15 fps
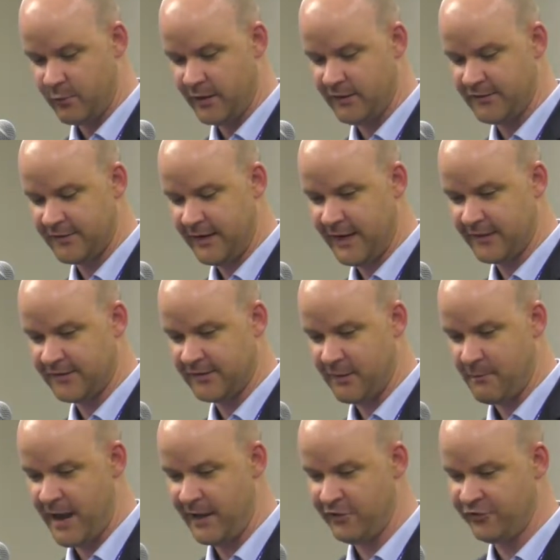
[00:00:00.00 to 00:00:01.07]
We select
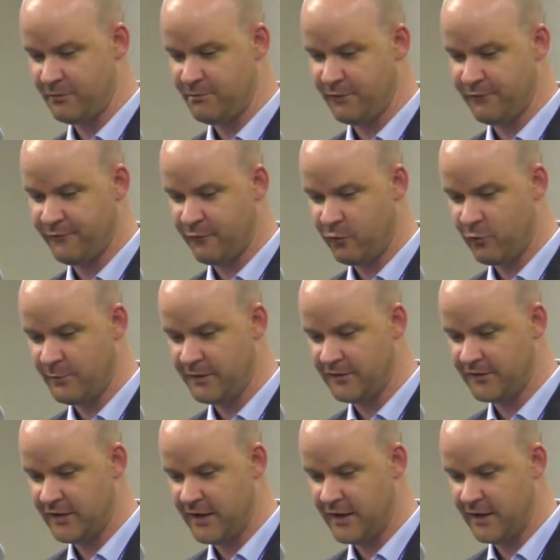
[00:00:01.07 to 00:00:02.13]
some engine
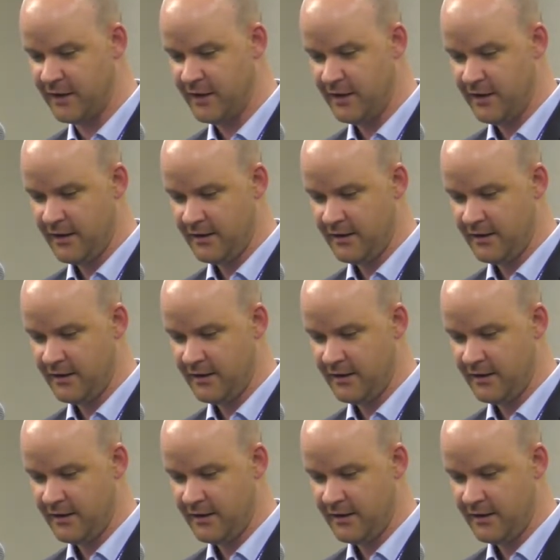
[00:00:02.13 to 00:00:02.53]
performance here,